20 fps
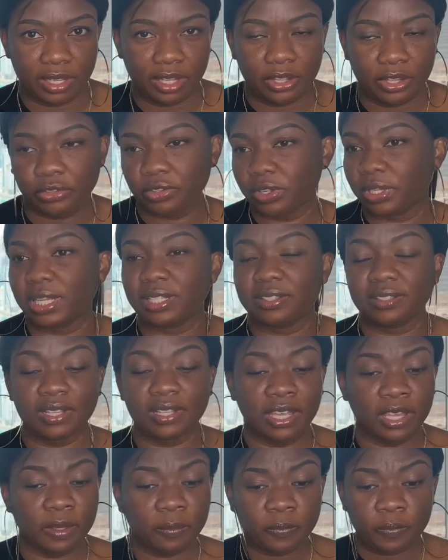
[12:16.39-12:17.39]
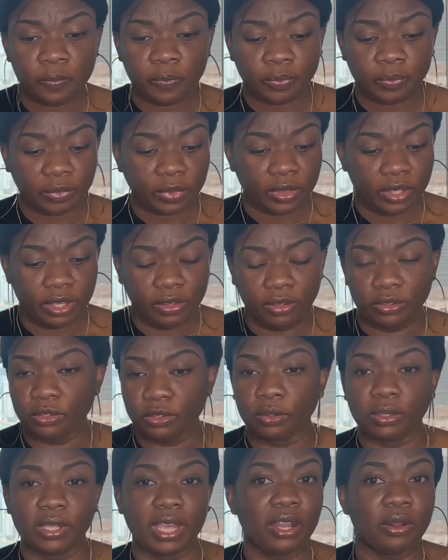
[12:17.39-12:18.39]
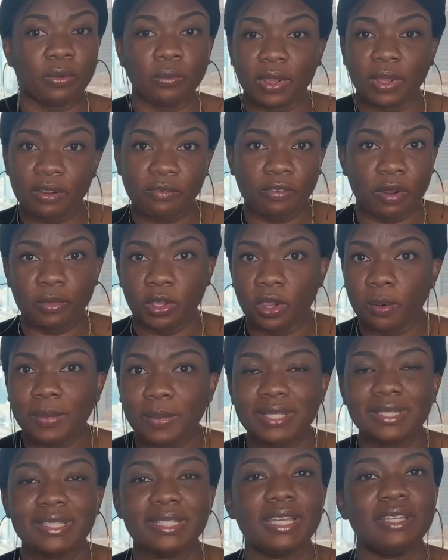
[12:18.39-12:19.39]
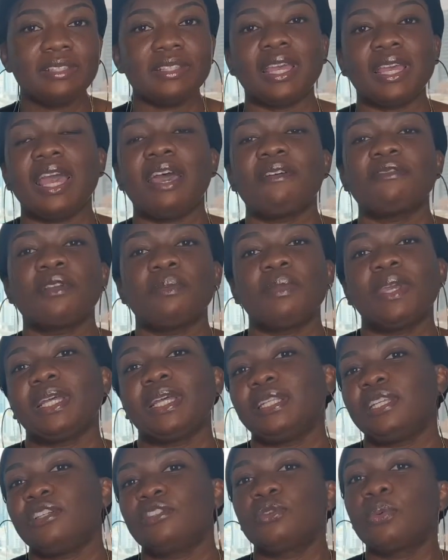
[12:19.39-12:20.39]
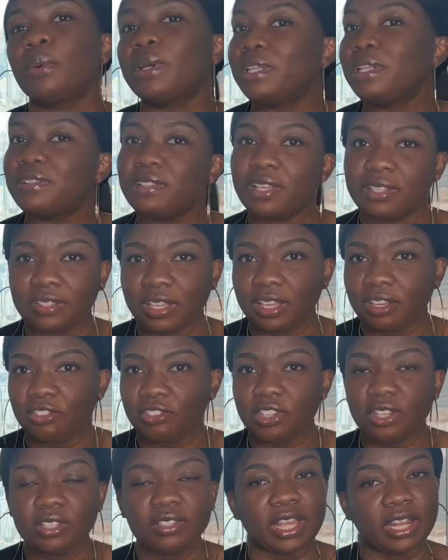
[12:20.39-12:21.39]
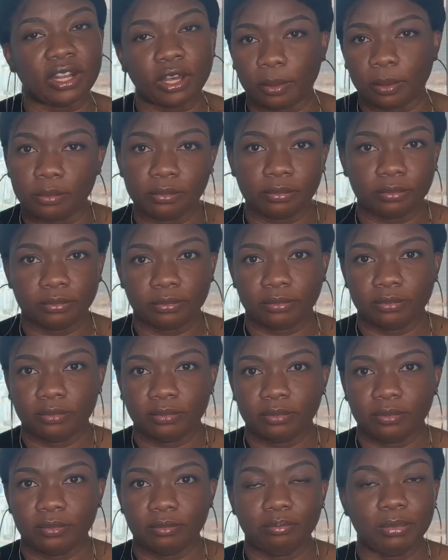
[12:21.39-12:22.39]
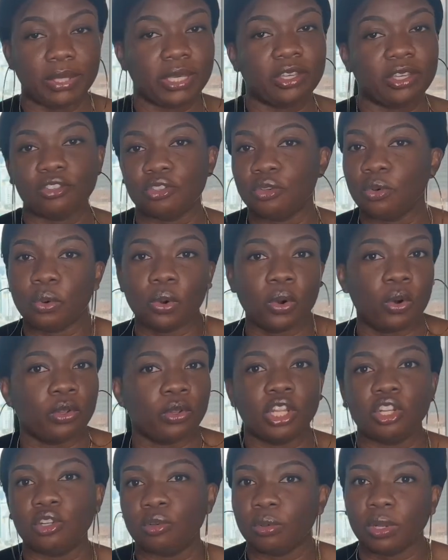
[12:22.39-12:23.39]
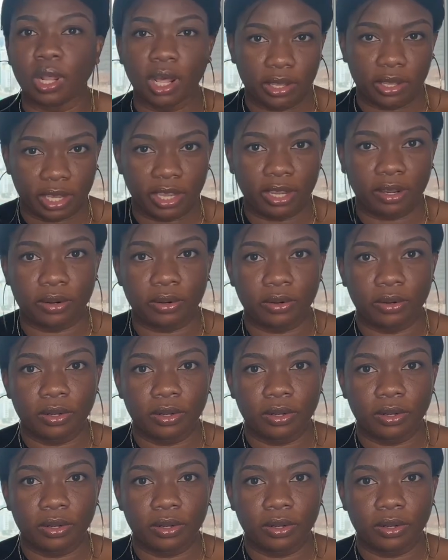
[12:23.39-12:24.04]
So let's say to get a wig from your business, it have to be at least 26 inches and up because you only do long hair.